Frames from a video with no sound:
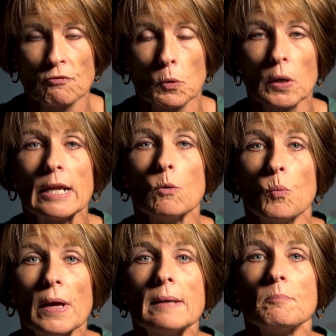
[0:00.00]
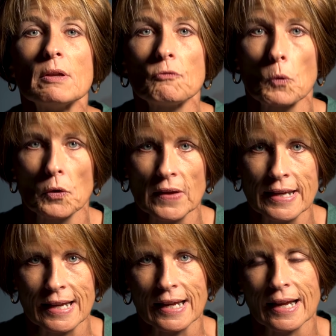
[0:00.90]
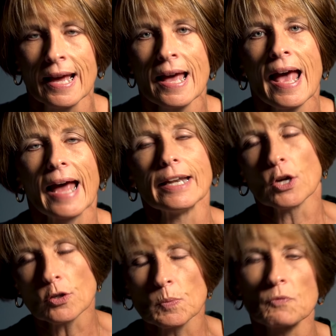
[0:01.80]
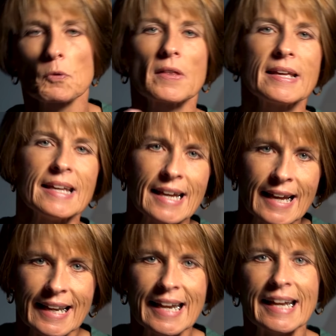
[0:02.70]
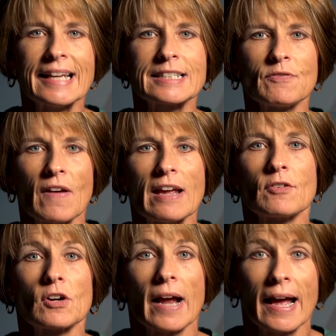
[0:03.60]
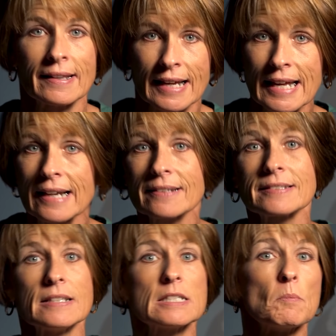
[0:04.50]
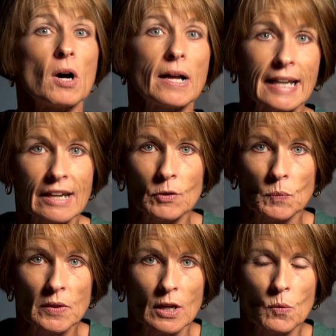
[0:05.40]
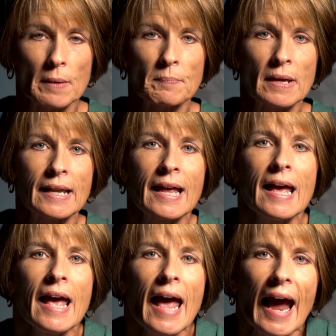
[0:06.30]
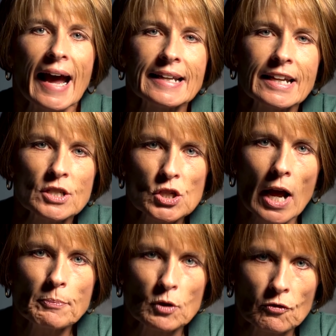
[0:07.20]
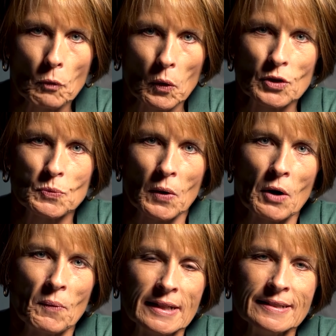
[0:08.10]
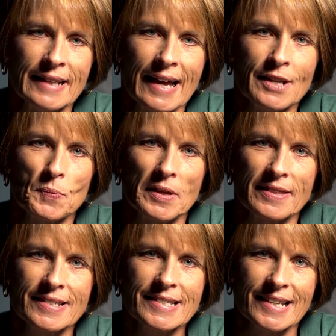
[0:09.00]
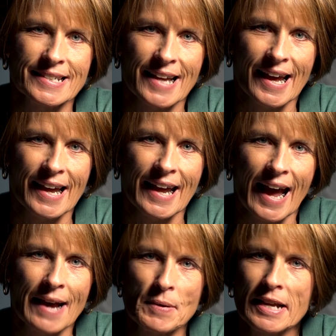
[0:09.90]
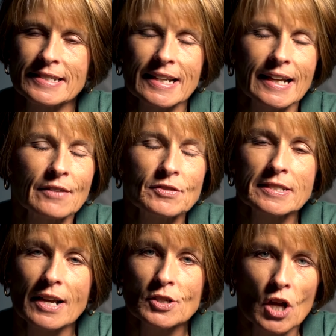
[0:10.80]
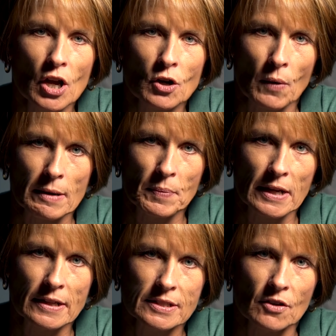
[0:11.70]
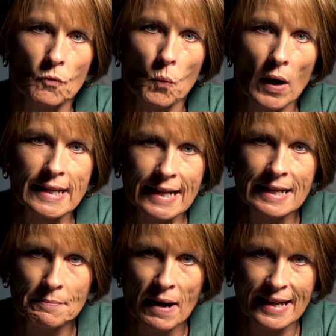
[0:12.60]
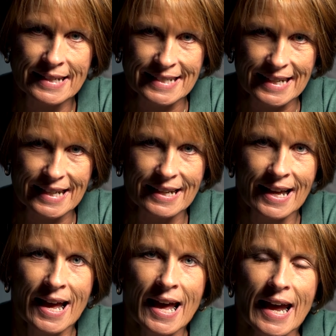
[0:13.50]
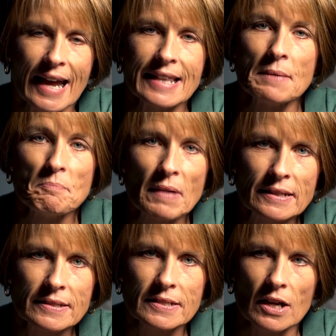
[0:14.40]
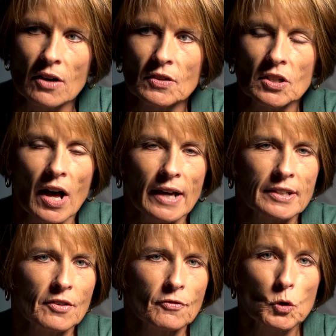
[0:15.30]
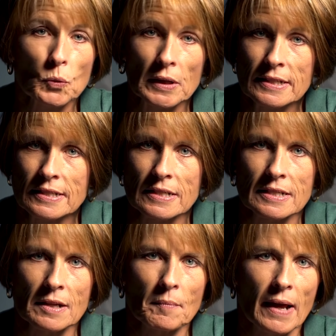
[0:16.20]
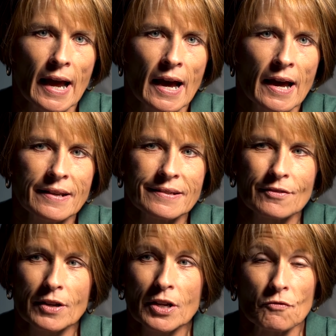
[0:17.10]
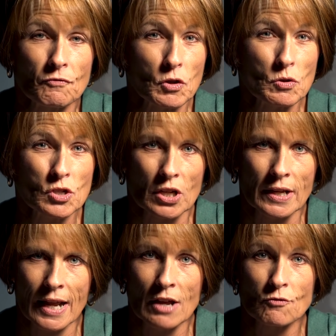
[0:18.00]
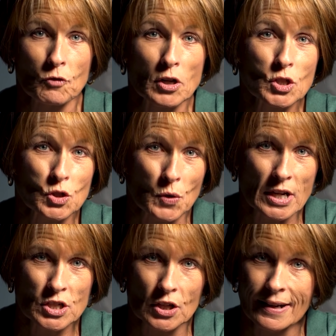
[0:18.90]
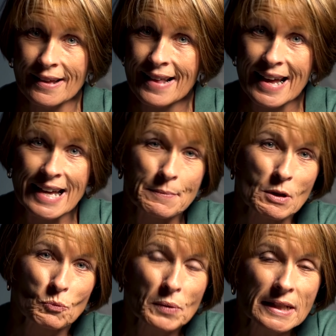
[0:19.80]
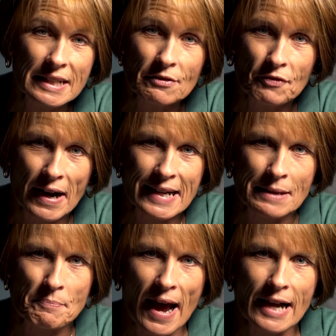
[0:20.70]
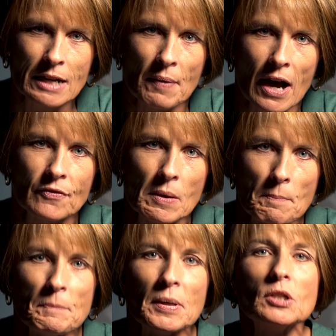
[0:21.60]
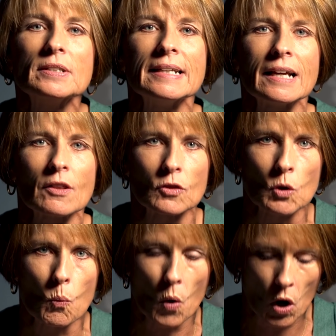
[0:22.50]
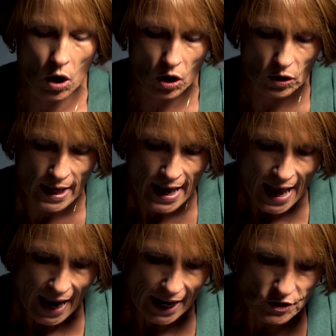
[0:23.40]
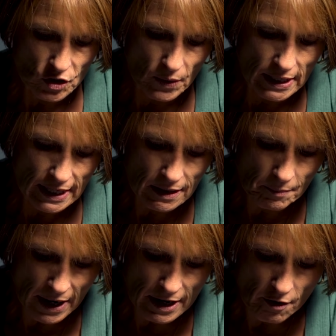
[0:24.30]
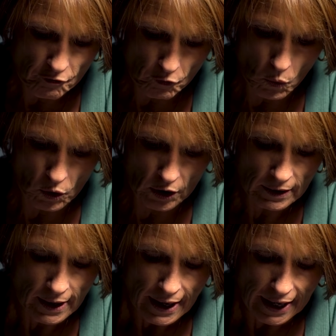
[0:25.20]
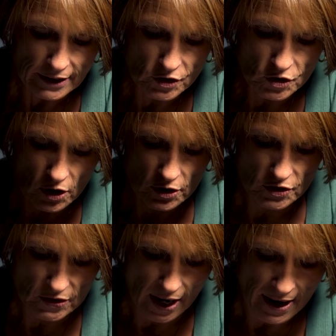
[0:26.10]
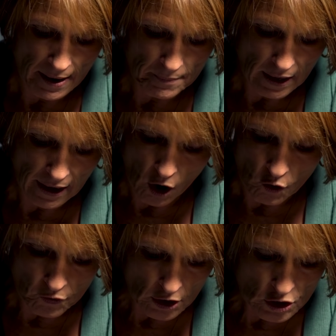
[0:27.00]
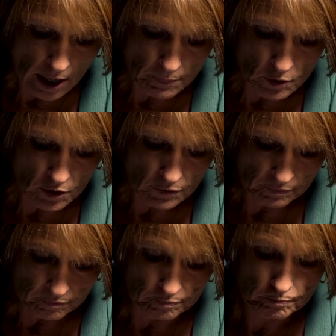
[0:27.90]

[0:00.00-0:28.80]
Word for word: before he went before the king. And he goes before the king and he gets favor, and the king sends him on even with equipment. And in chapter four is where I want to land with us today eh, because it gives such a great piece of what Nehemiah did in the midst of a lot of criticism and confusion and frustration, and the enemy really fighting back about them building the wall. And so in Nehemiah 4, it starts um, eh, over in chapter